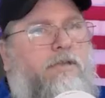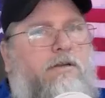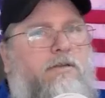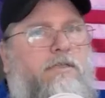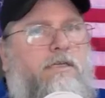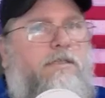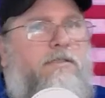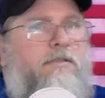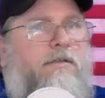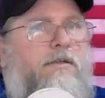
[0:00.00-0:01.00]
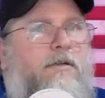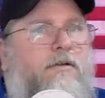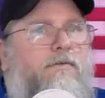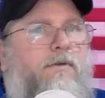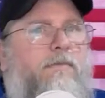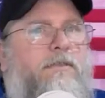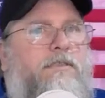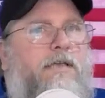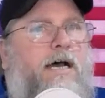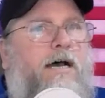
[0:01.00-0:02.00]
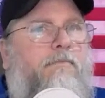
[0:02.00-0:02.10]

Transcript: you this from the top.